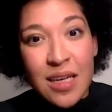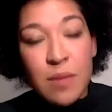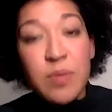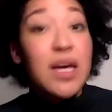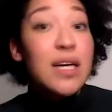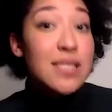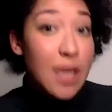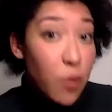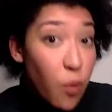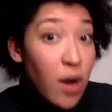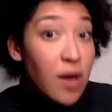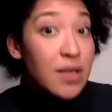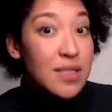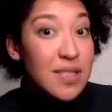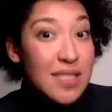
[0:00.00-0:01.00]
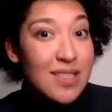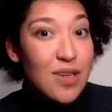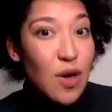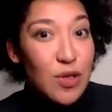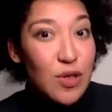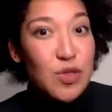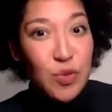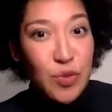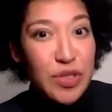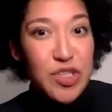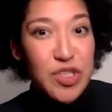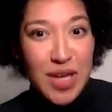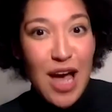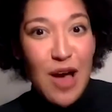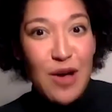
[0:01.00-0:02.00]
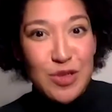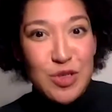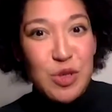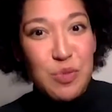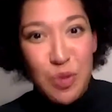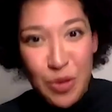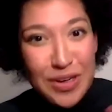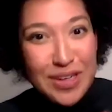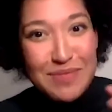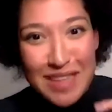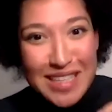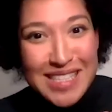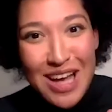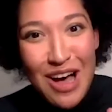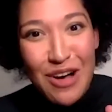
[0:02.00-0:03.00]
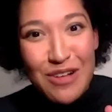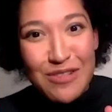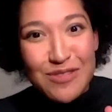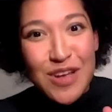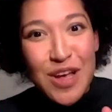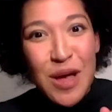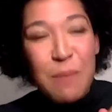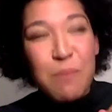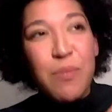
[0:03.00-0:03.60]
because i was also reaching out to the board myself right.